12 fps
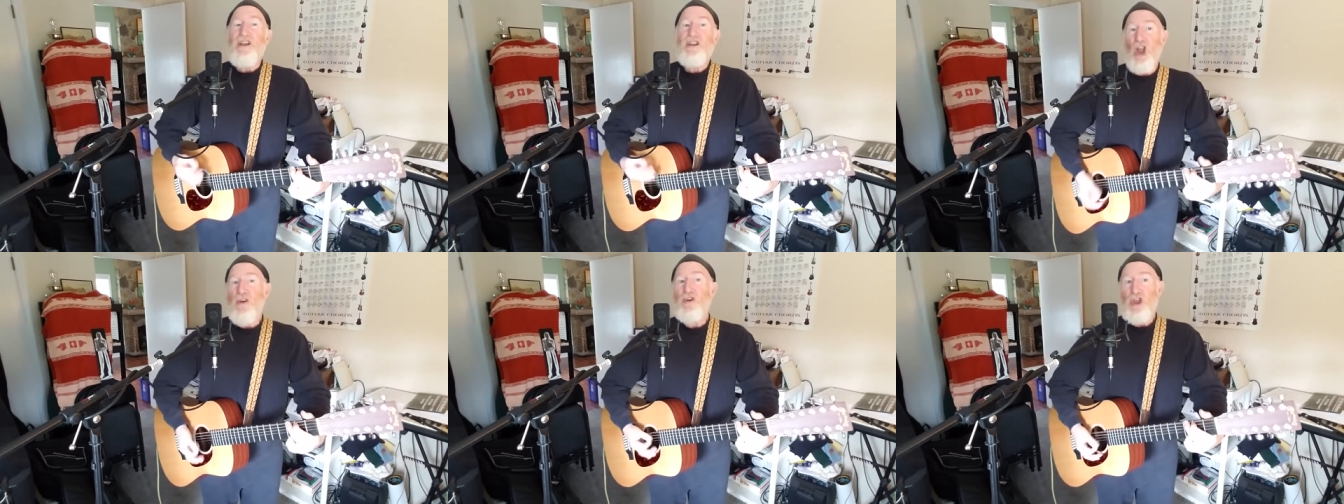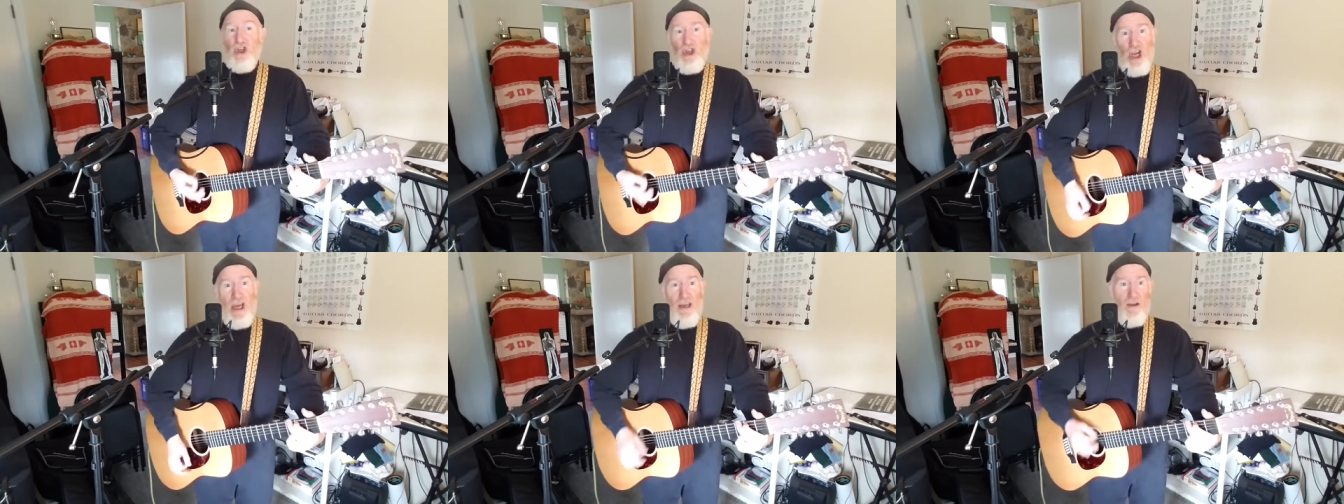Love can
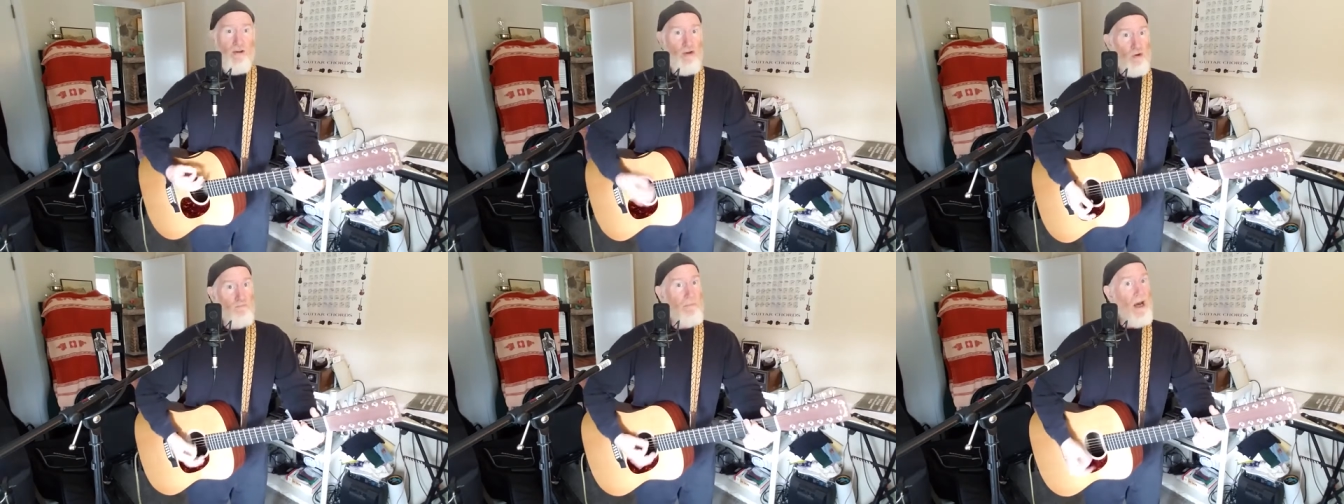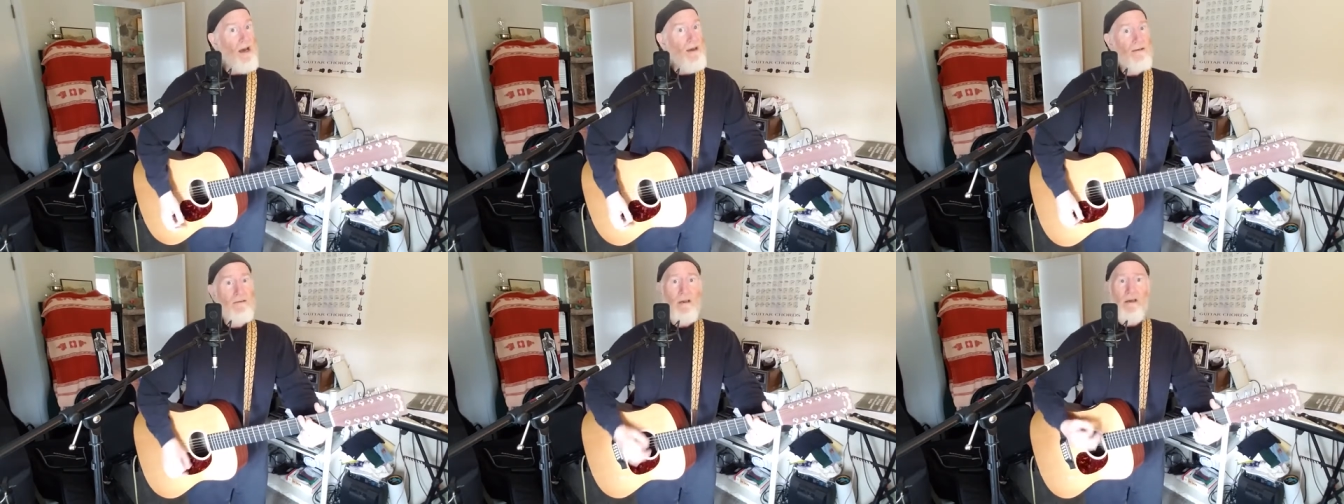change your
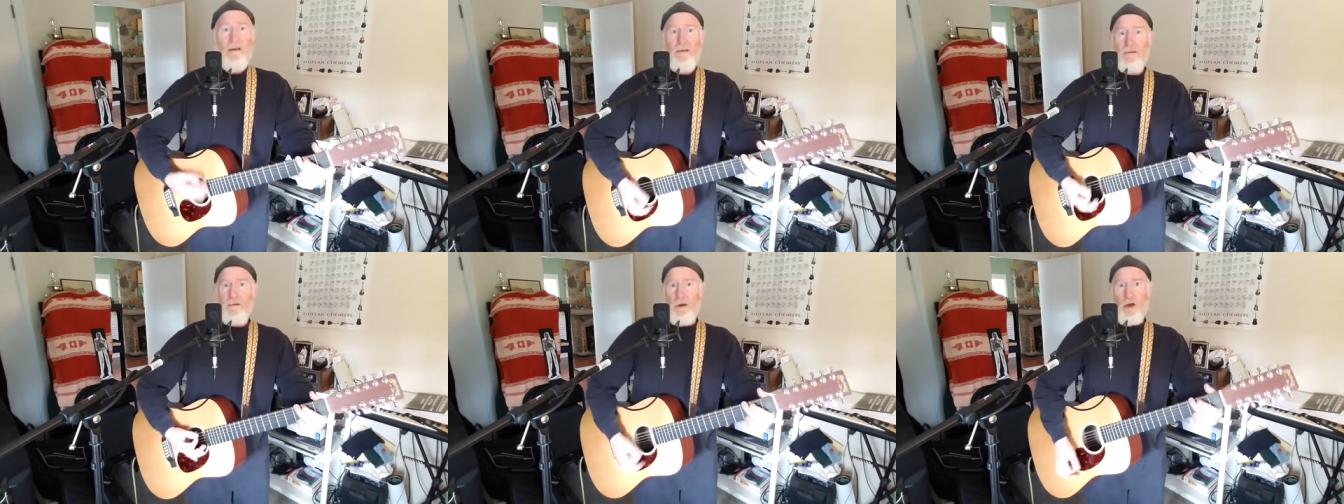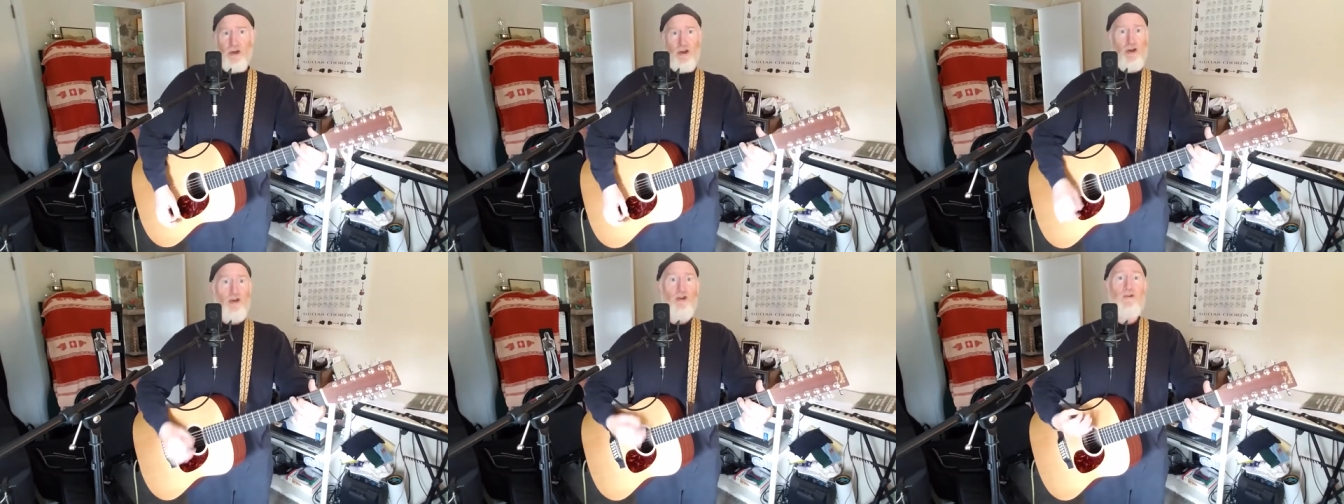mind and let
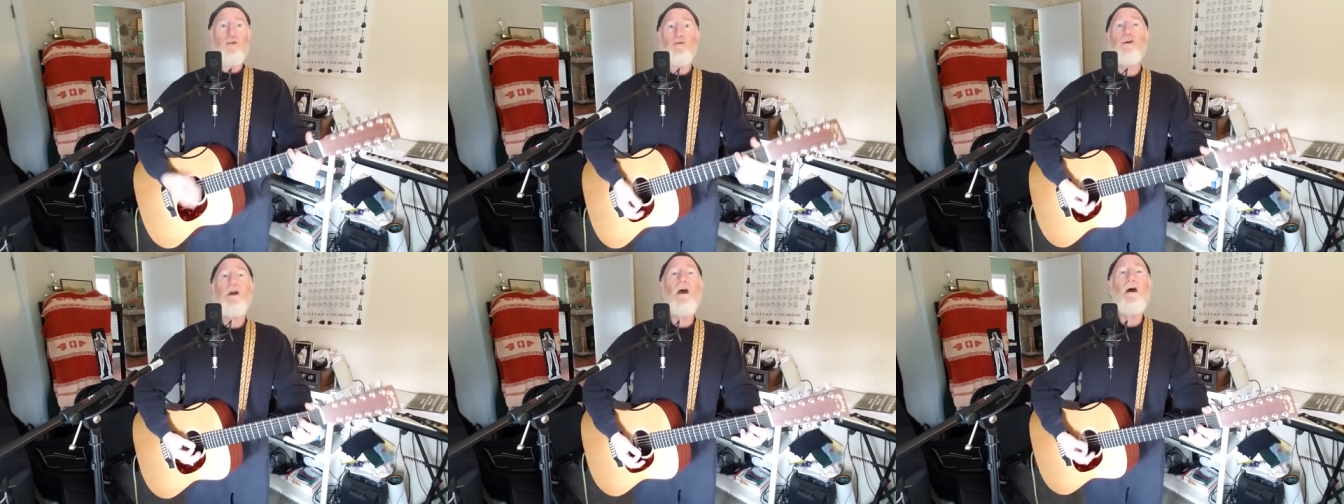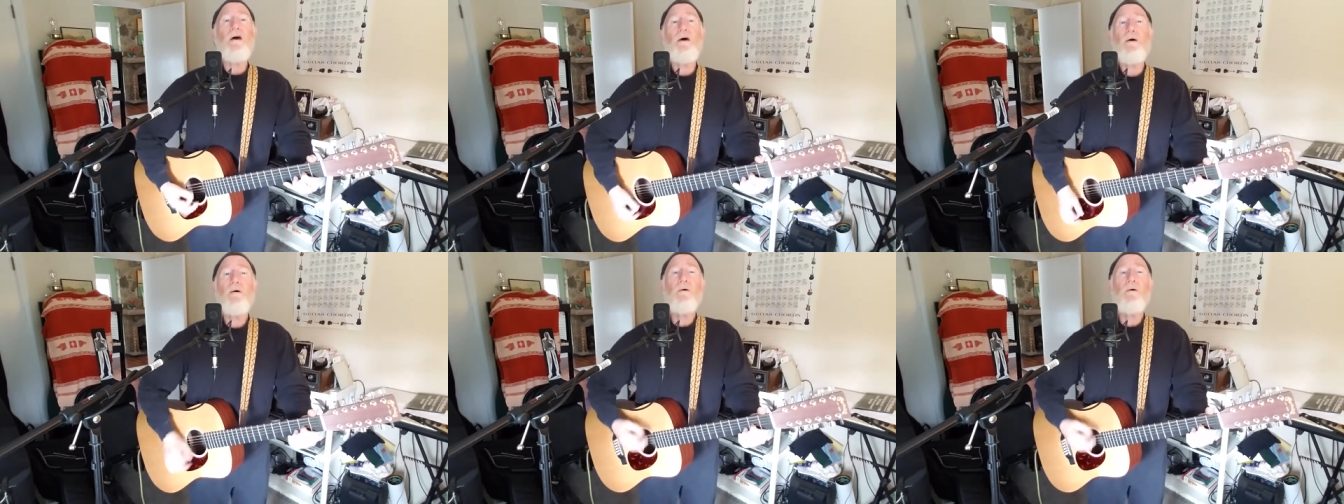you care